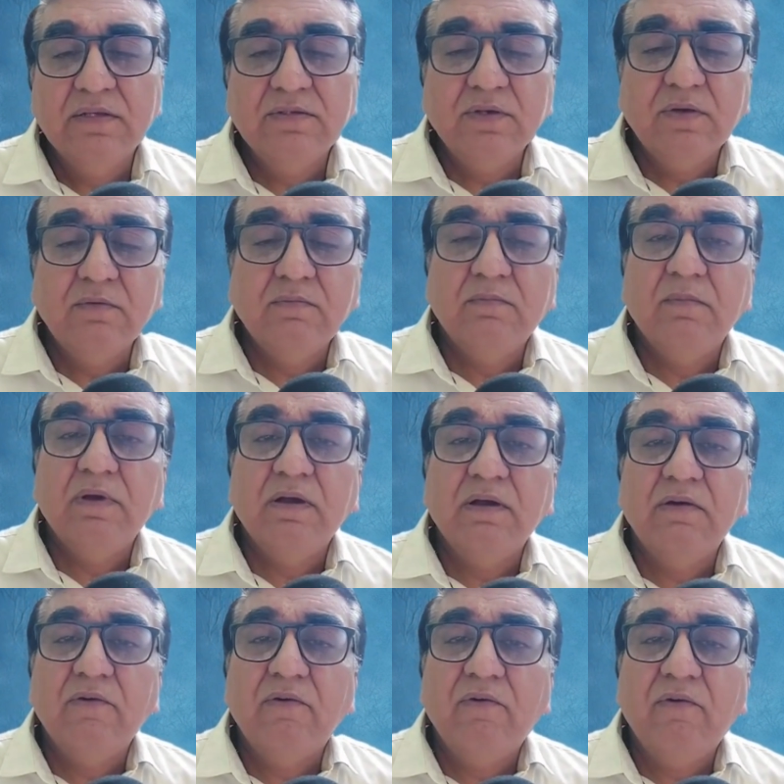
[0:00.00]
So,
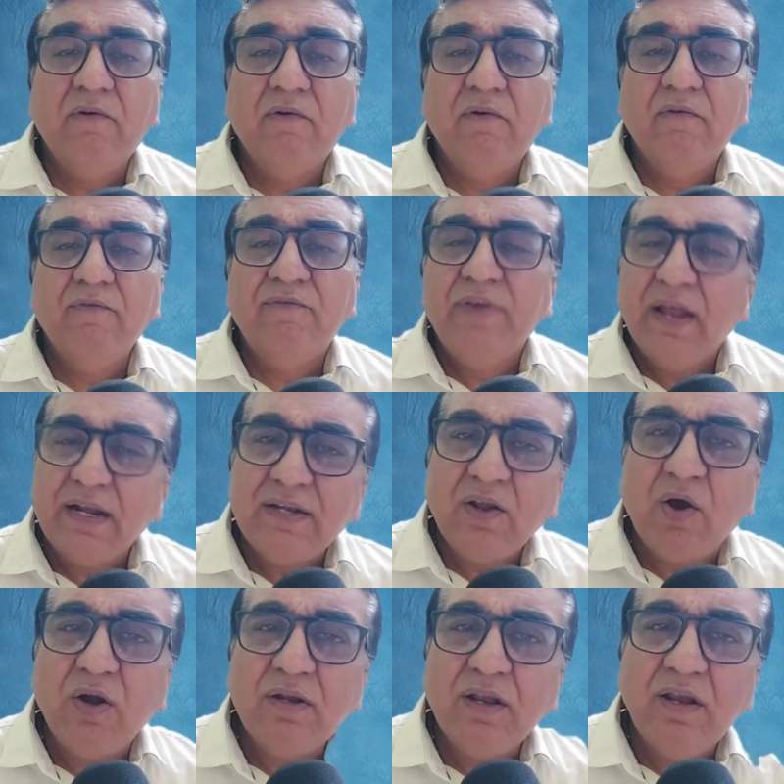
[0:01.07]
we are
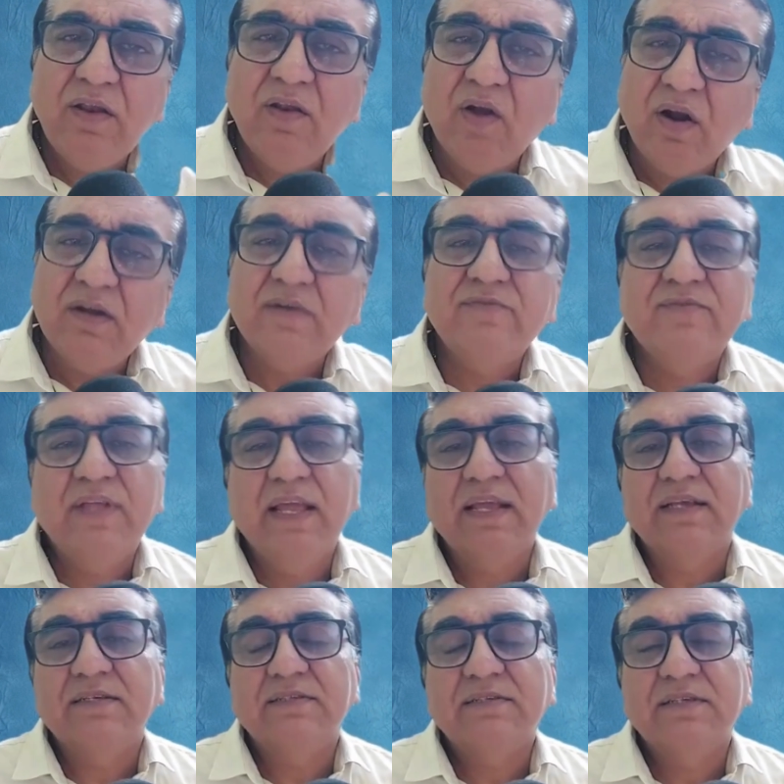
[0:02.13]
taught a lot of
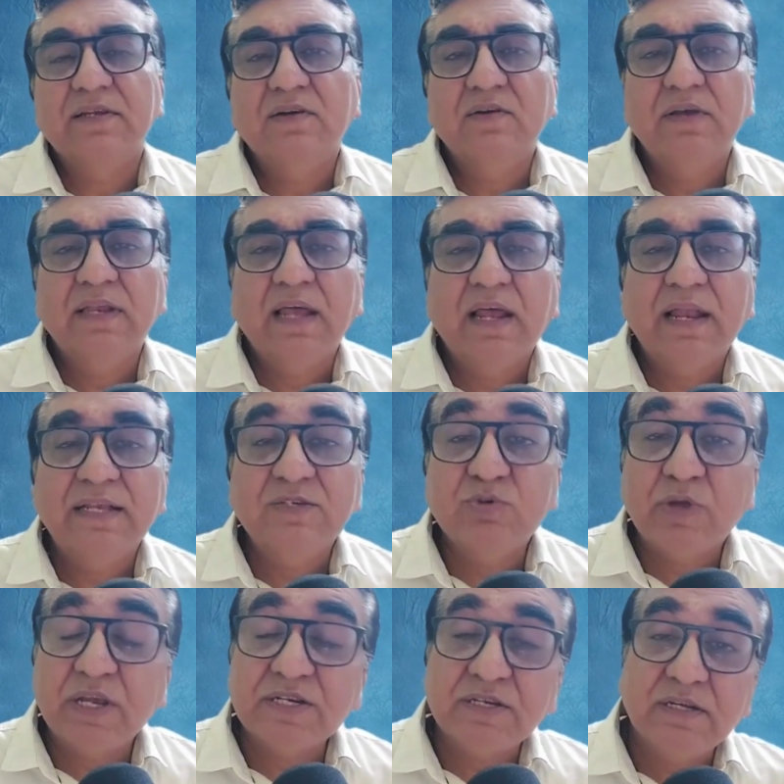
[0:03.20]
things, in our
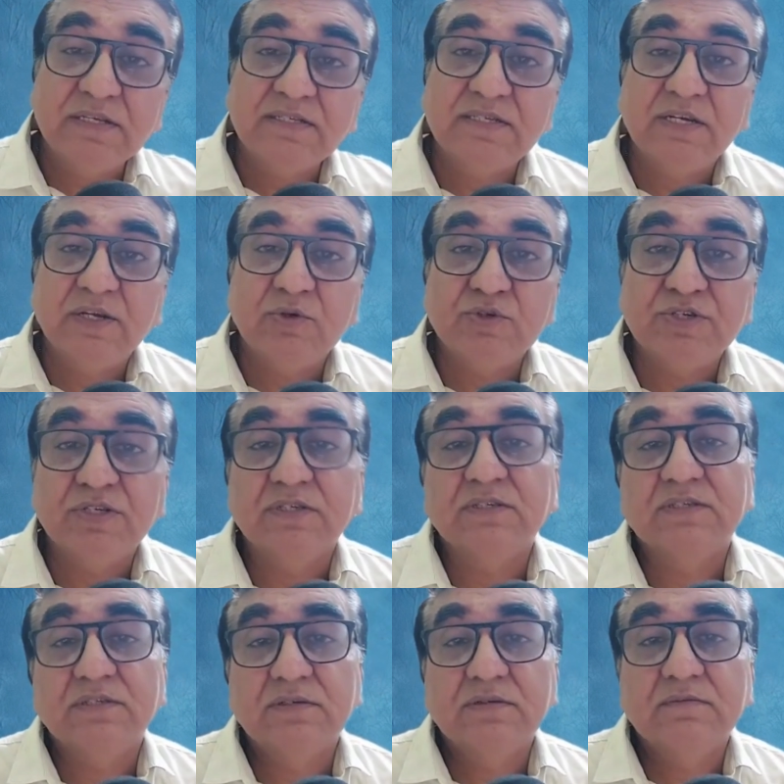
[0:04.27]
educational
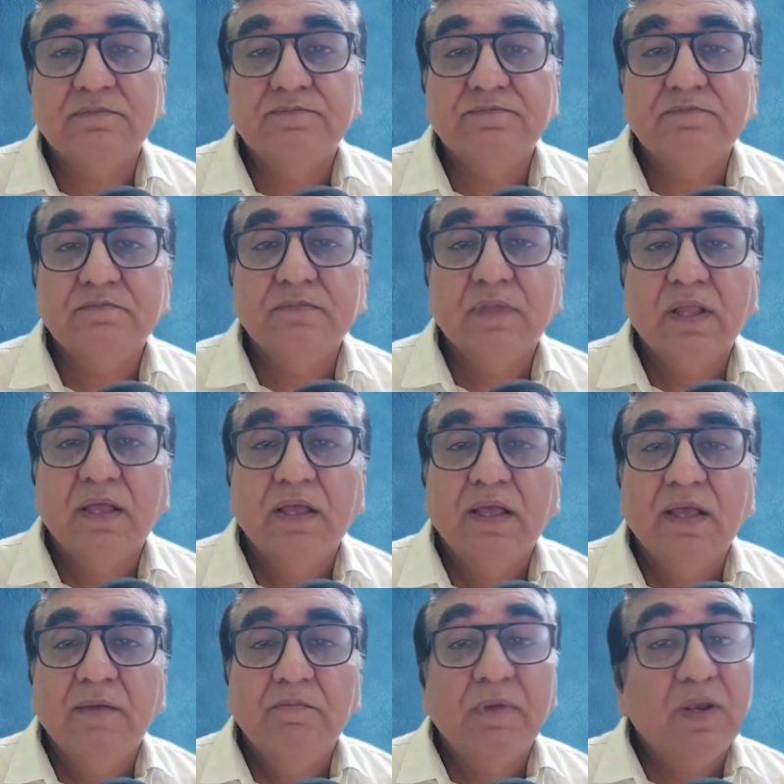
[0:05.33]
institutions.
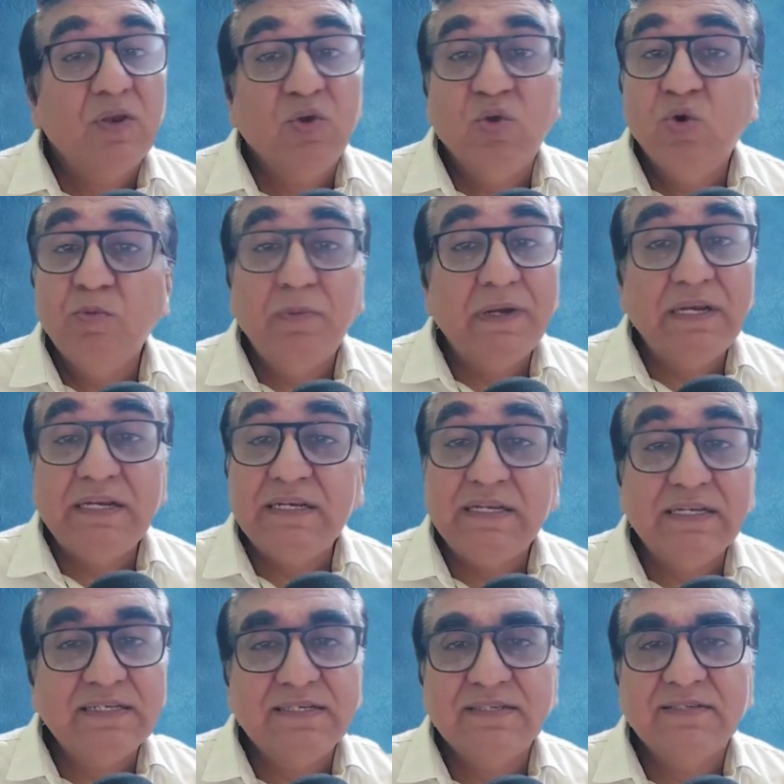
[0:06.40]
But nobody
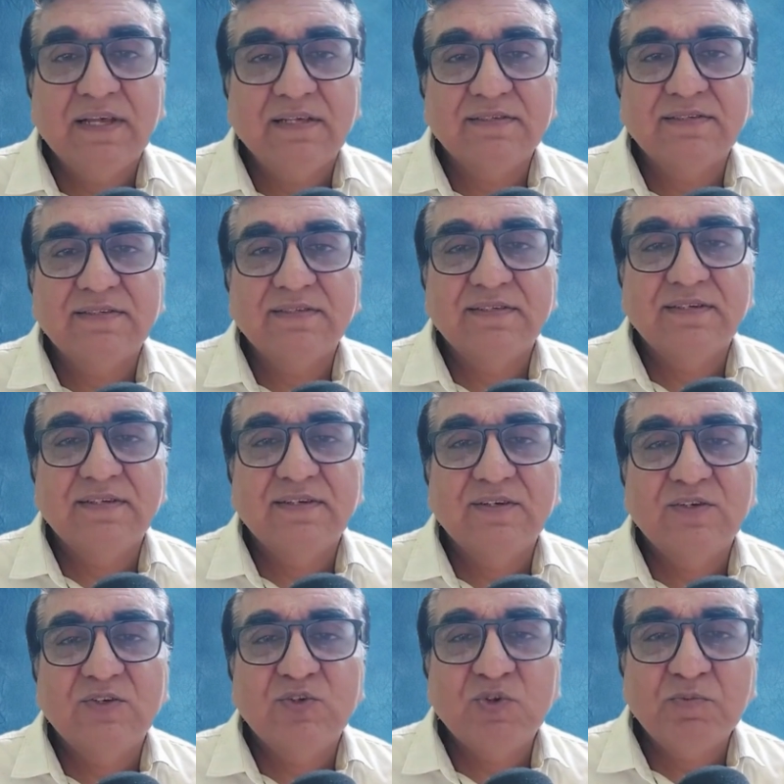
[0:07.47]
teaches us
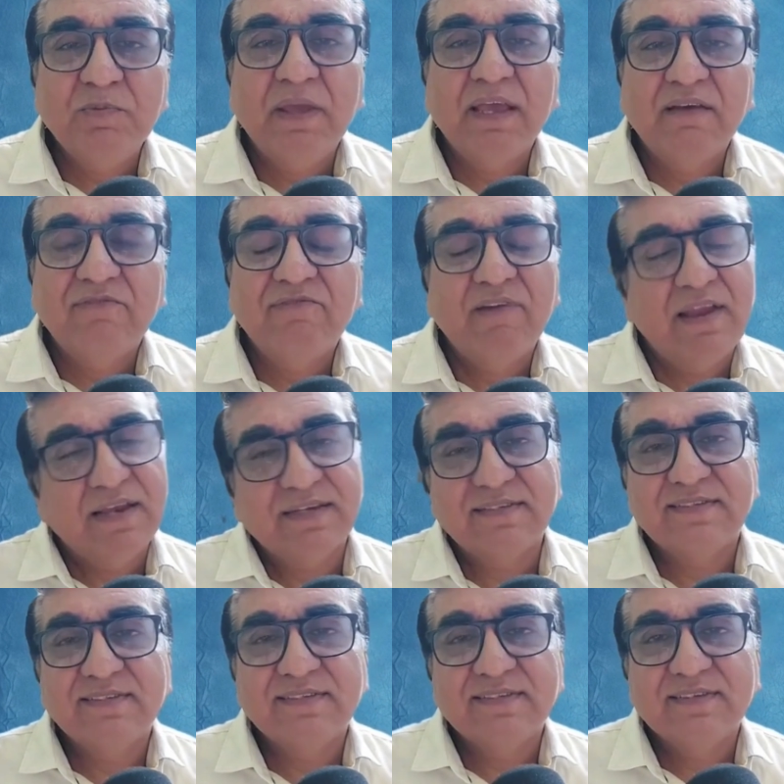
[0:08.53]
to make
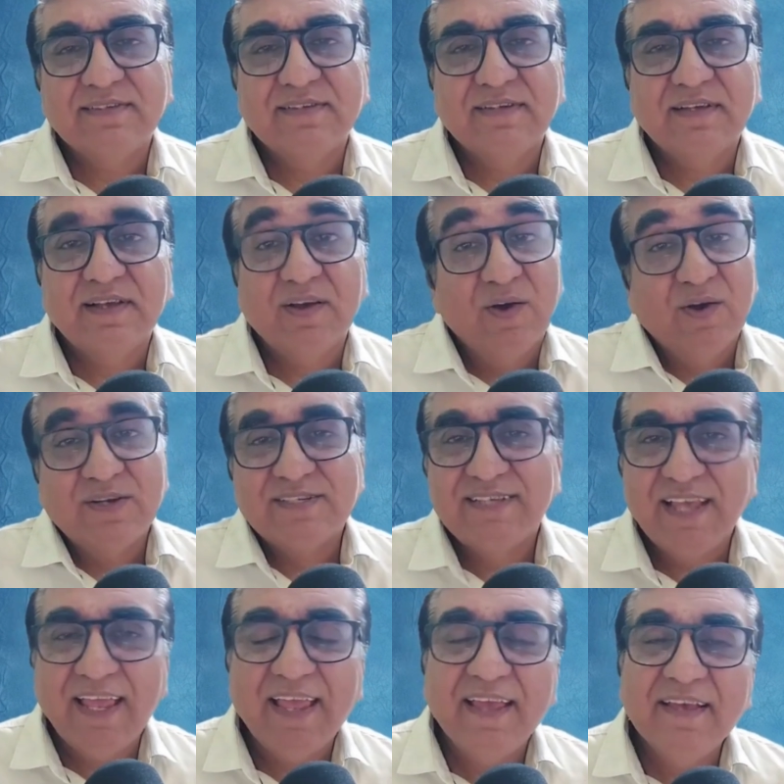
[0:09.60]
friends or
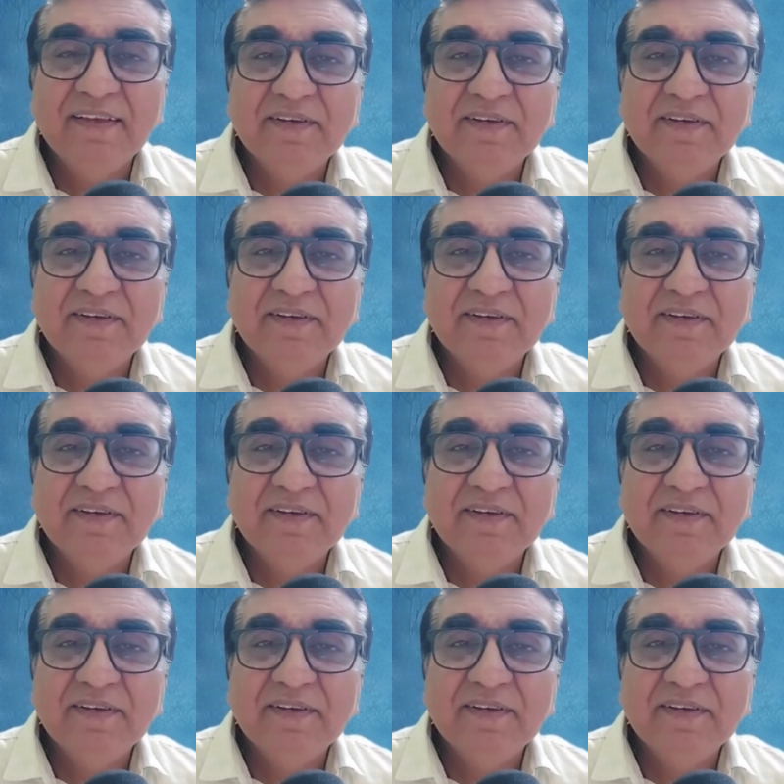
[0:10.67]
say